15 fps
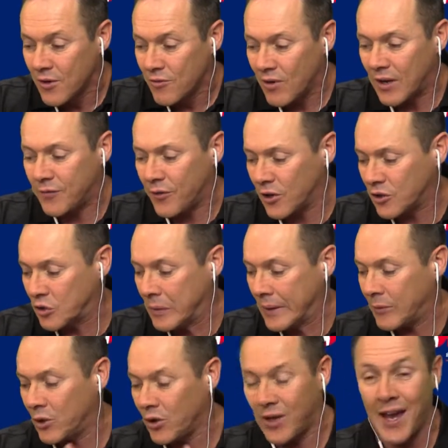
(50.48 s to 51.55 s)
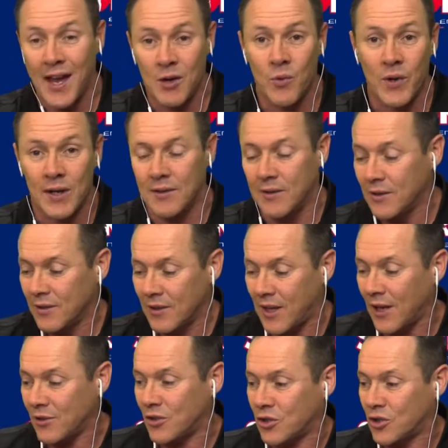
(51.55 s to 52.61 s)
Right, folks, remember you can win
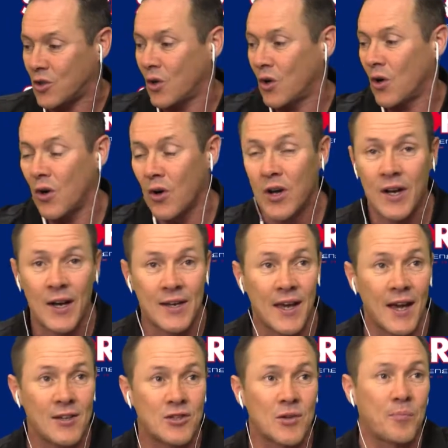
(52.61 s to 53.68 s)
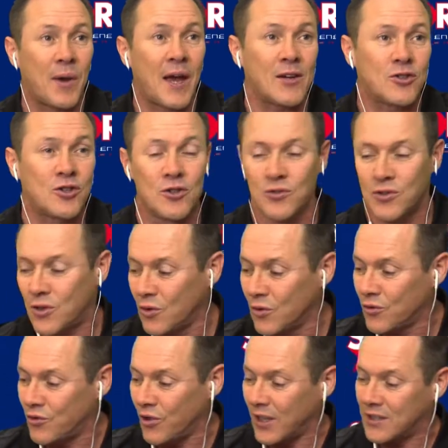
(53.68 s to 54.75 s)
a case of Score, a case of Bashu's
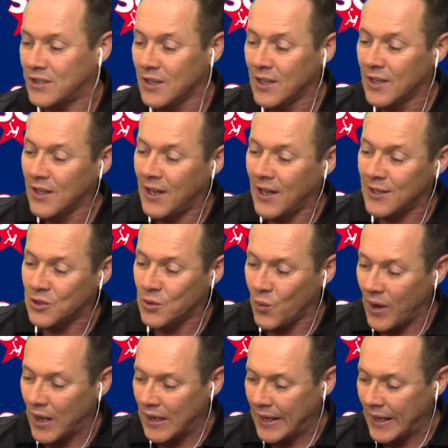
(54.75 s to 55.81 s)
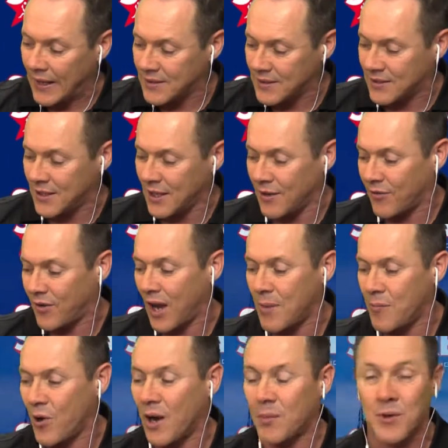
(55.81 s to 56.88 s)
cool drinks, as well as a set of
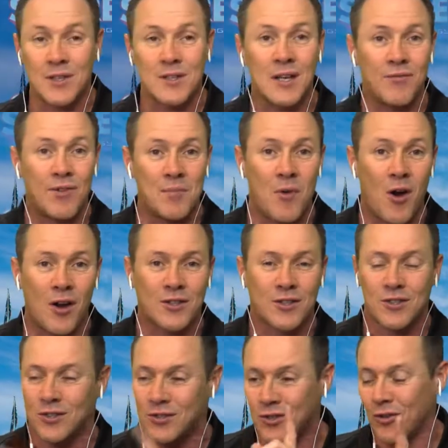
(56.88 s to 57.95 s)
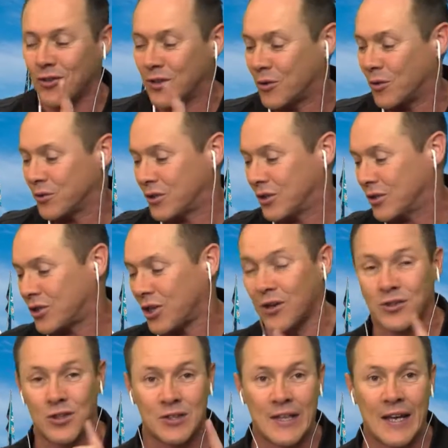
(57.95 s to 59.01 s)
Cape Rugby TV masks during the course of the
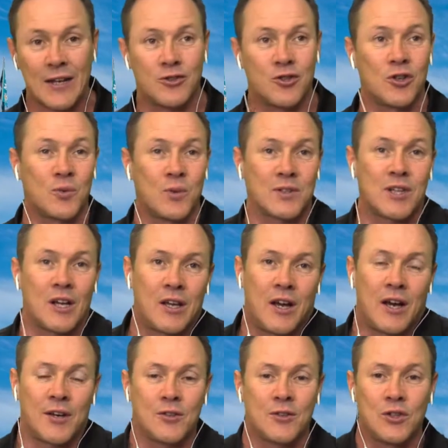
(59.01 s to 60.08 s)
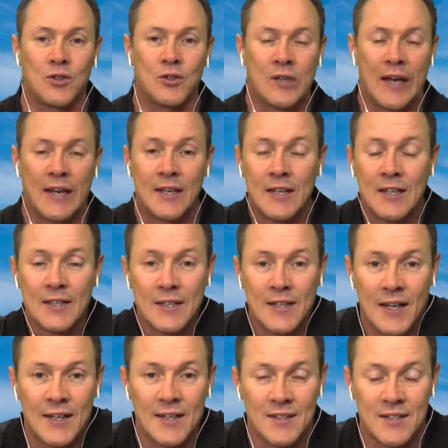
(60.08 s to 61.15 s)
show. So stay tuned. We'll tell you how to do that in a